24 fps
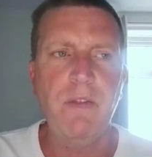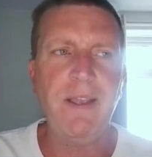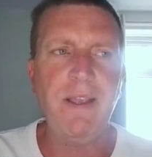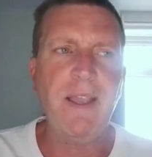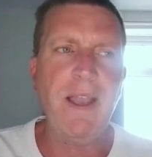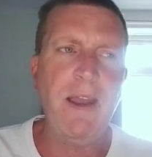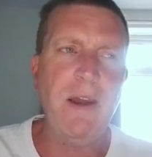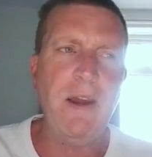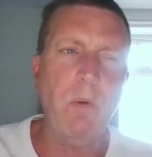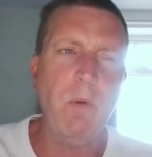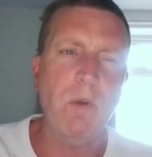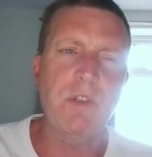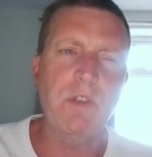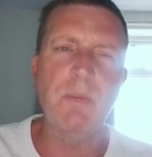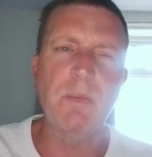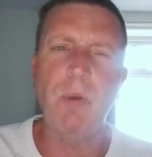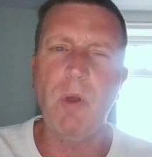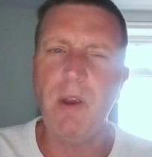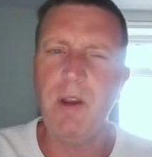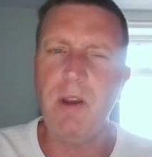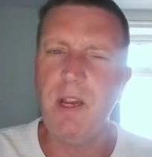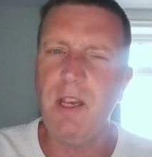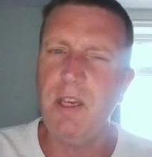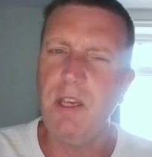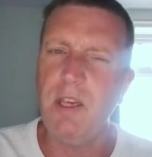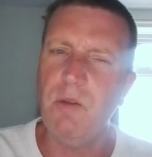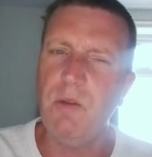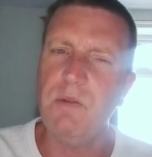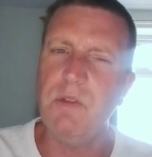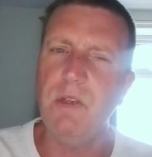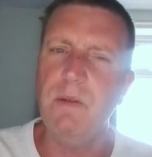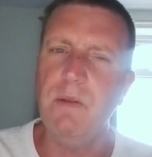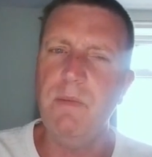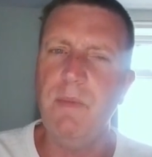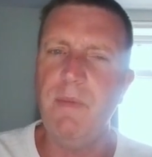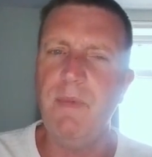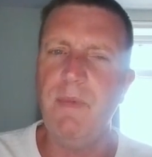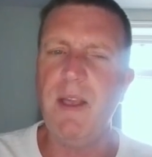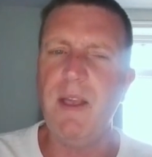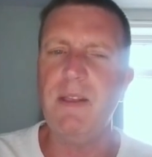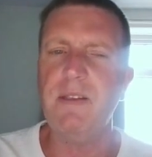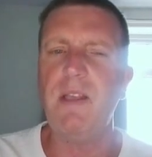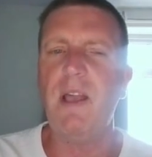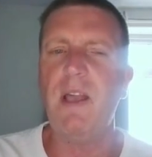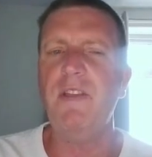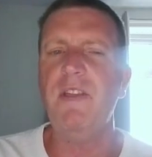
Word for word: then kind of what's the point in using that?